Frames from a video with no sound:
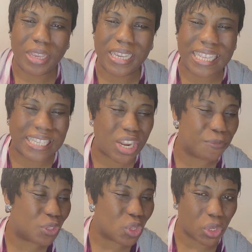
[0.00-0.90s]
Instead
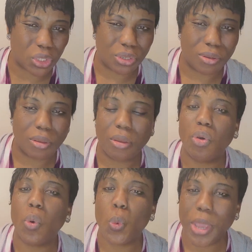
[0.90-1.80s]
of such,
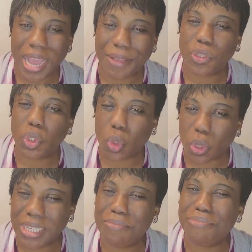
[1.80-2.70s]
we have
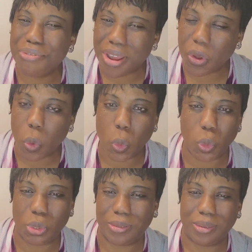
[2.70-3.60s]
sudden
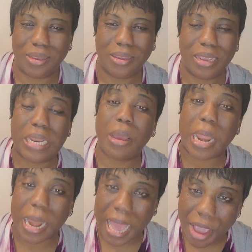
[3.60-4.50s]
miracles in
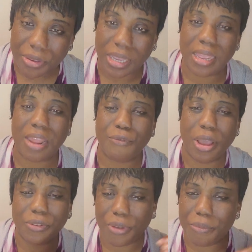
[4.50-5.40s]
our lives and life
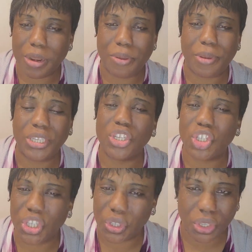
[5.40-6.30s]
for our family members. In
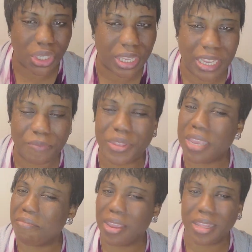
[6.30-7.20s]
Jesus' name.
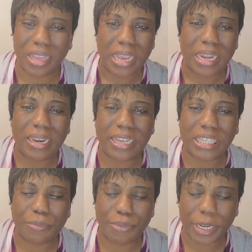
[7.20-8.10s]
Amen.
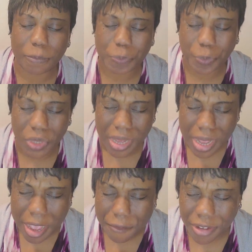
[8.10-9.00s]
Let's pray.
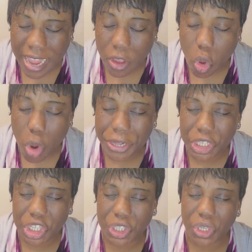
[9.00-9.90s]
Father God,
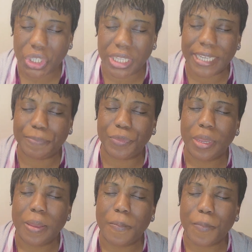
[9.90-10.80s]
in Jesus' name,
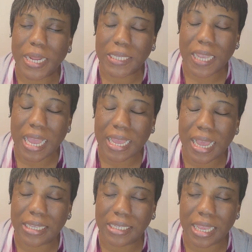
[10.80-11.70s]

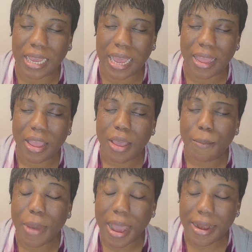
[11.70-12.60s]
Mataka Saka
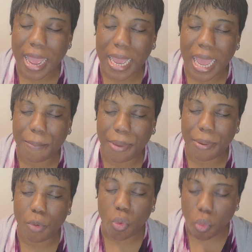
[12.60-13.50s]
Baraka
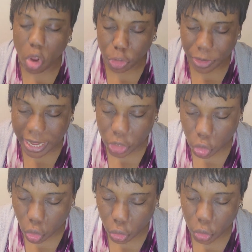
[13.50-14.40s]
Baba, we worship and
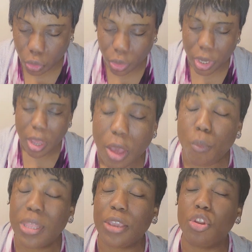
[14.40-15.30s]
adore you.
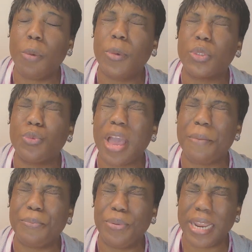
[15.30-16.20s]
We thank you, Lord, because we are
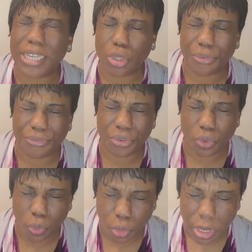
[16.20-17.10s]
blessed of
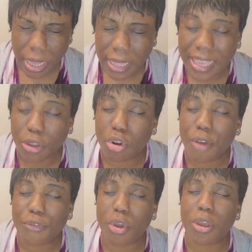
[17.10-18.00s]
you. Thank you,
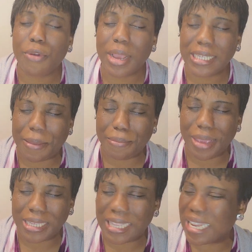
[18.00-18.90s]
Lord, for your grace and
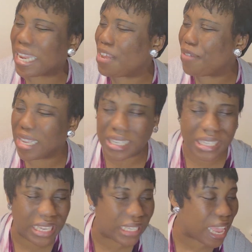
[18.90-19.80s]
mercy that never
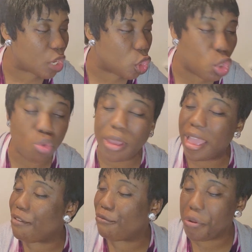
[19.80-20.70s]
ceases and new
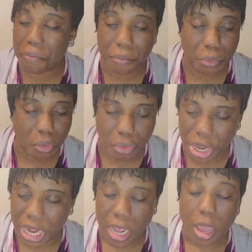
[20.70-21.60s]
every
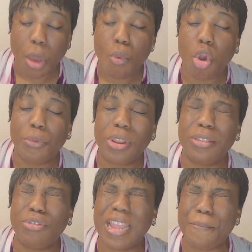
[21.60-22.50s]
morning. We
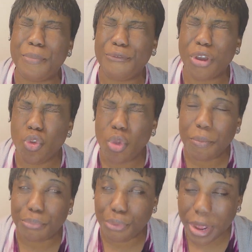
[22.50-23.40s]
come today before you
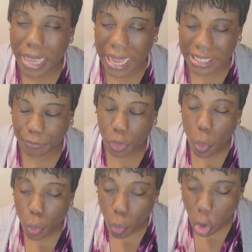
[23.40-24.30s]
in prayers.
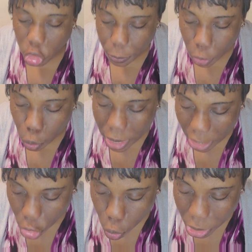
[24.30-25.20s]
We worship you, we
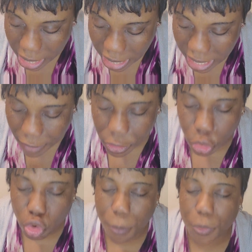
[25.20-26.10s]
adore you, we
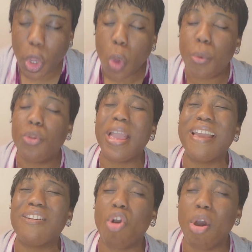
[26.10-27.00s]
lift you up. We know you
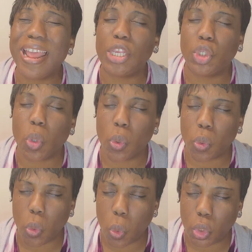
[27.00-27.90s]
are a God that is so
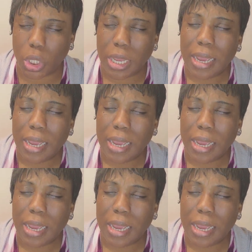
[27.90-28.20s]
good.